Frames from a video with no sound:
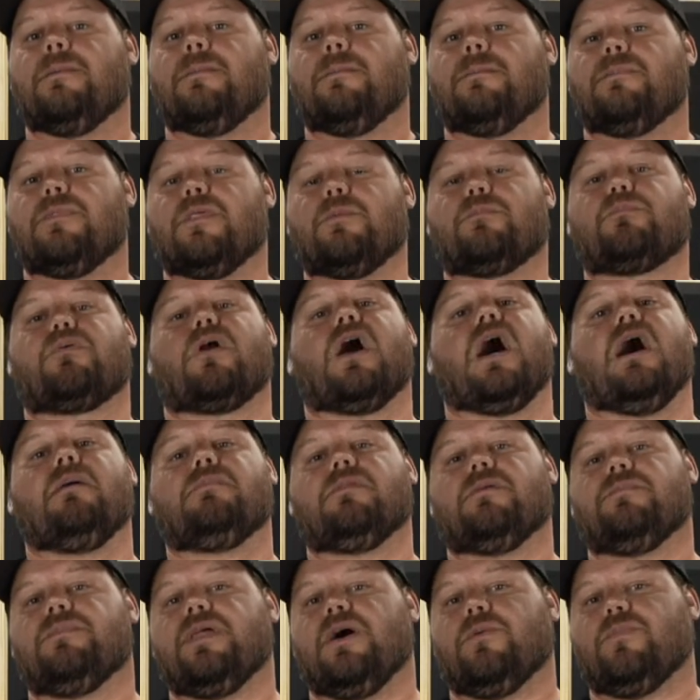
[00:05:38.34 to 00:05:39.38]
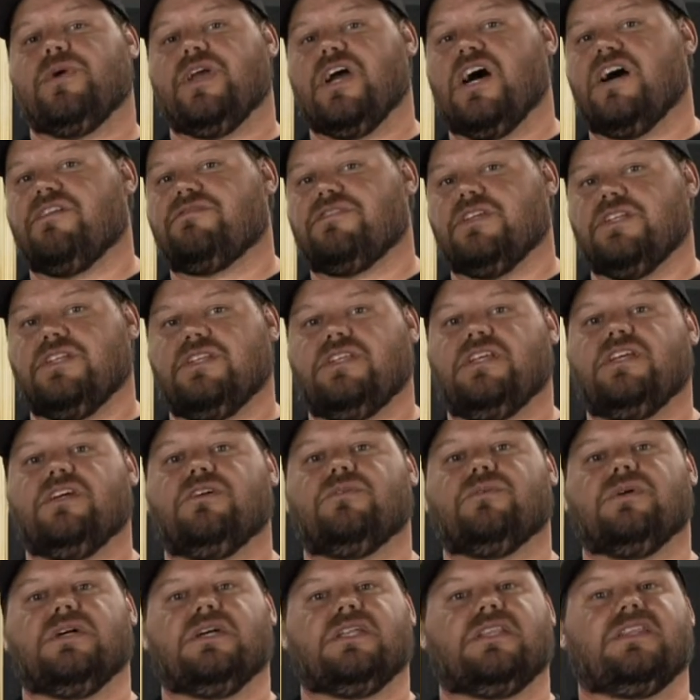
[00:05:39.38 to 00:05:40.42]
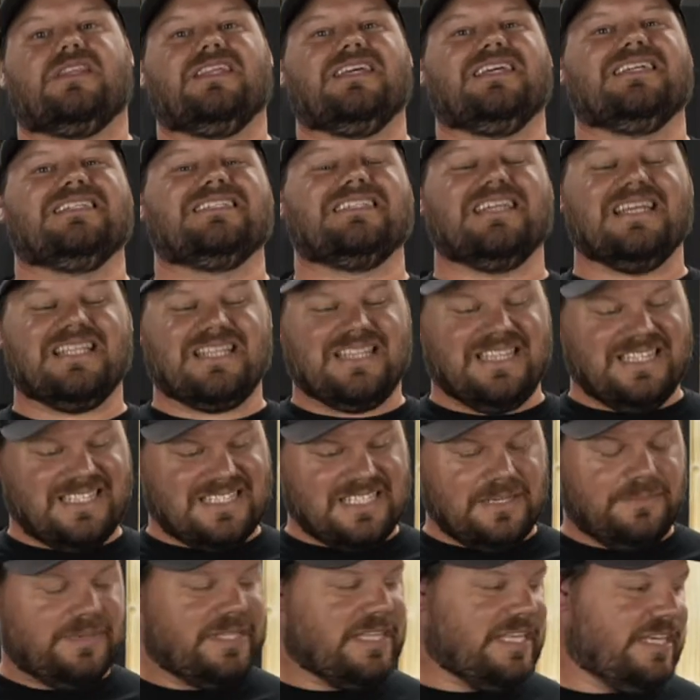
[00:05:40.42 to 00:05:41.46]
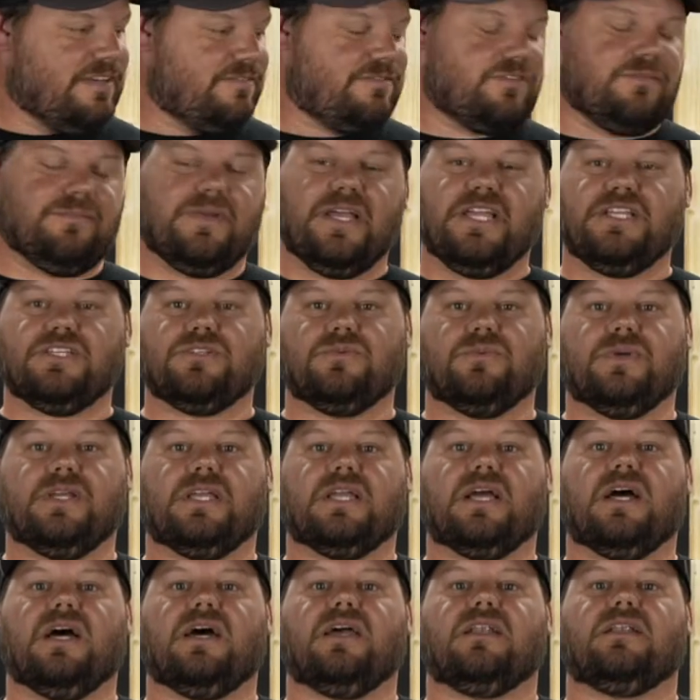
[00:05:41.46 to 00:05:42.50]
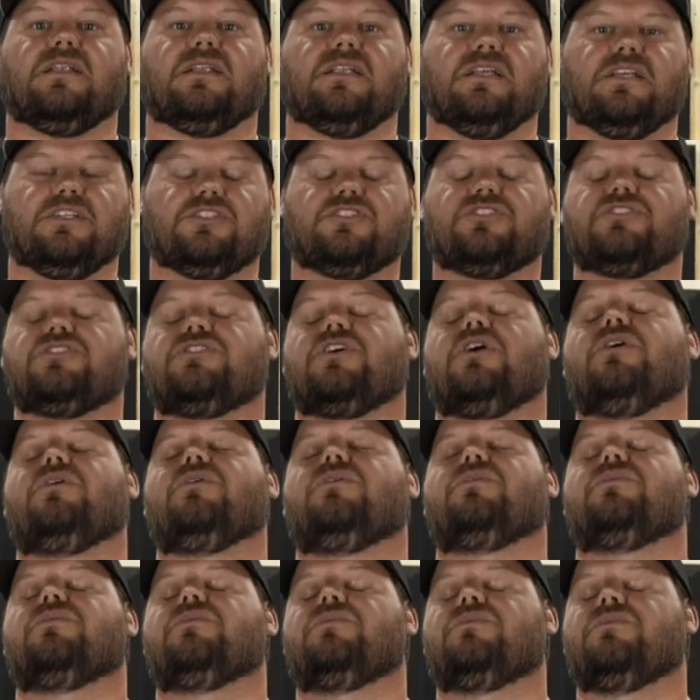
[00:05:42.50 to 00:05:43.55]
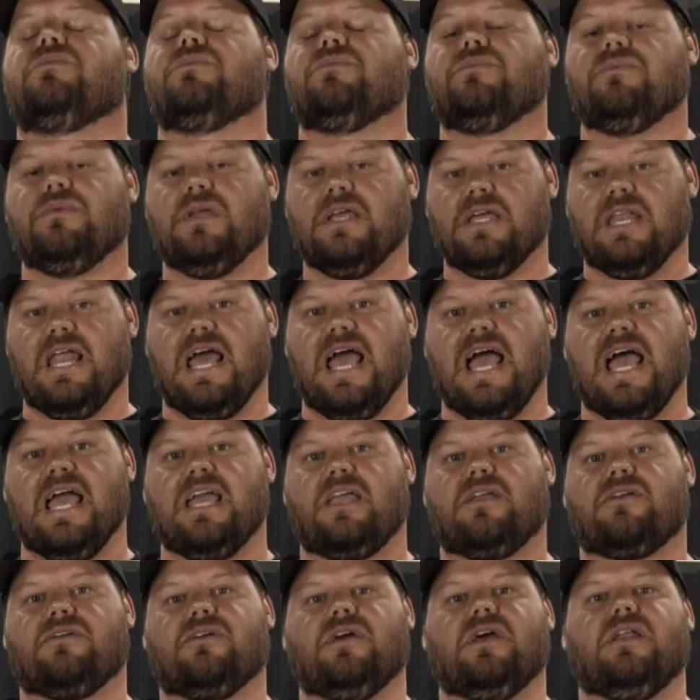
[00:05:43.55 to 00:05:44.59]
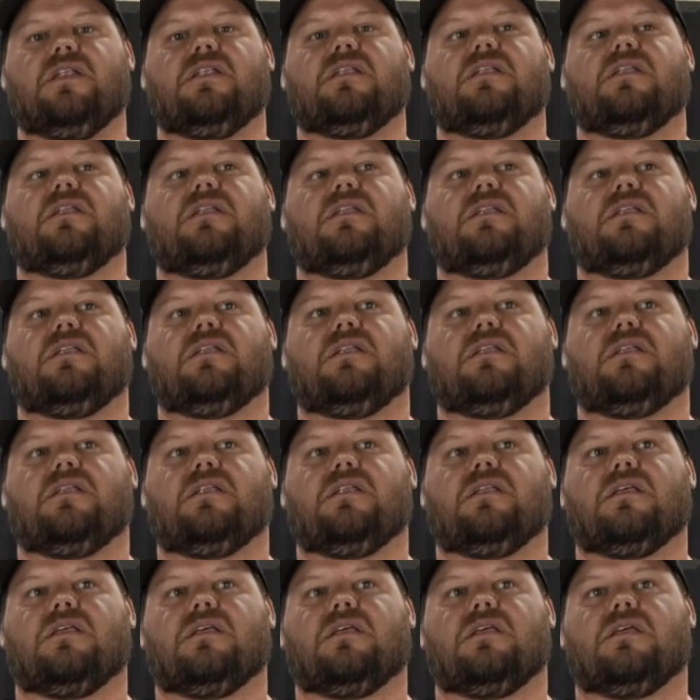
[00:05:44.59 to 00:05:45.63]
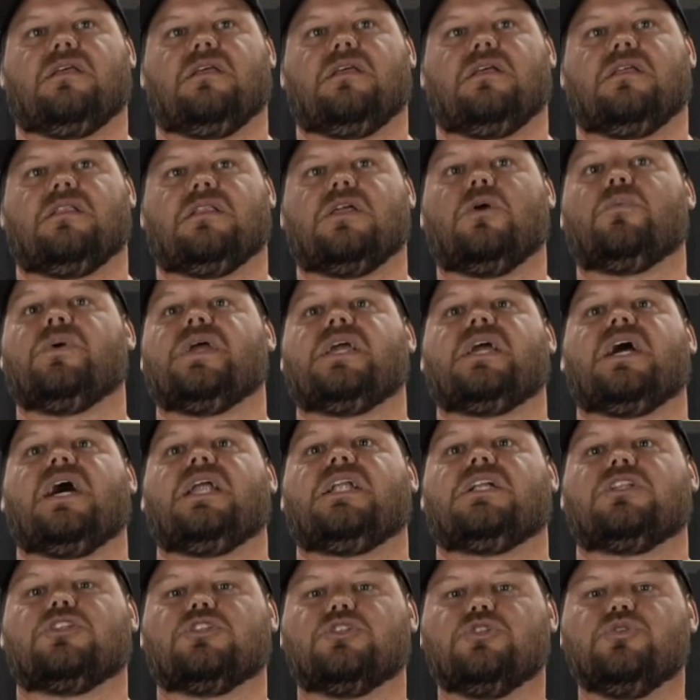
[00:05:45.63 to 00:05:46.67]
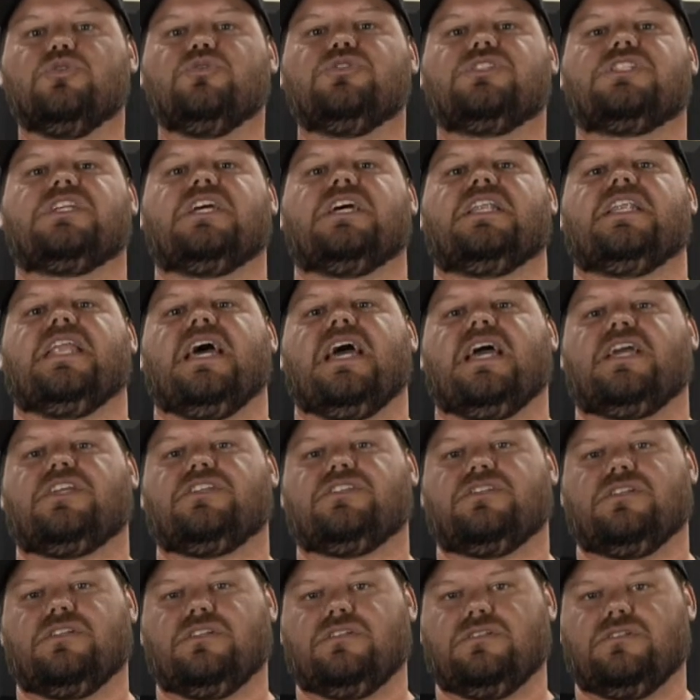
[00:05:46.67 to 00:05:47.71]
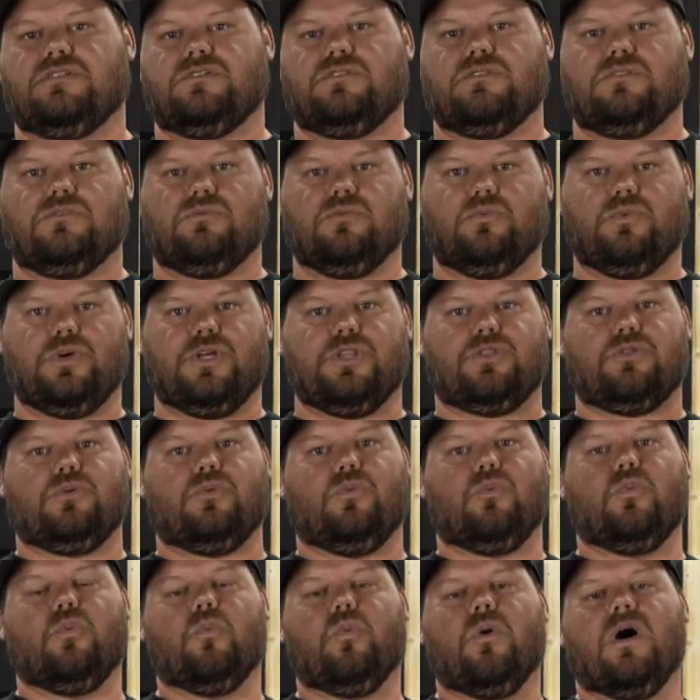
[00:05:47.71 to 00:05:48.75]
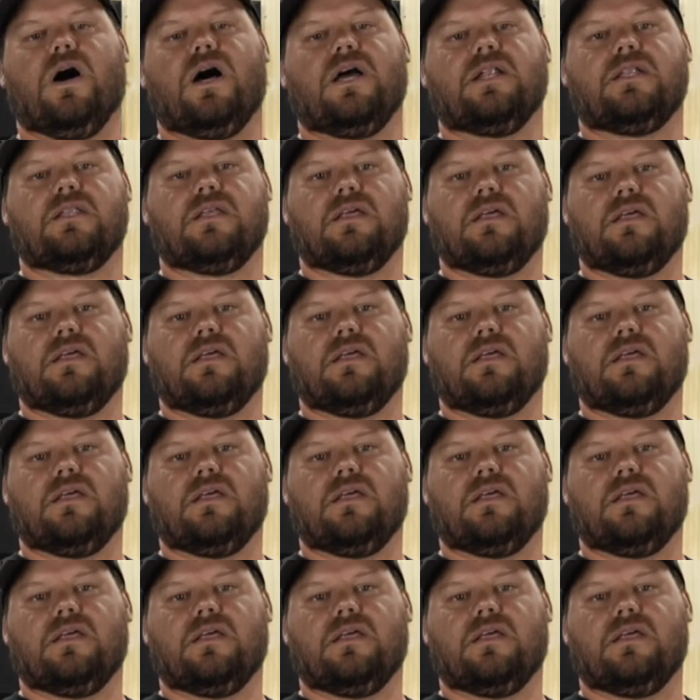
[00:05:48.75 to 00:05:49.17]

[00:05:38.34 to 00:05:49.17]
The problem that we often deal with is that some of the information we got is so inaccurate that we kind of lose connection with what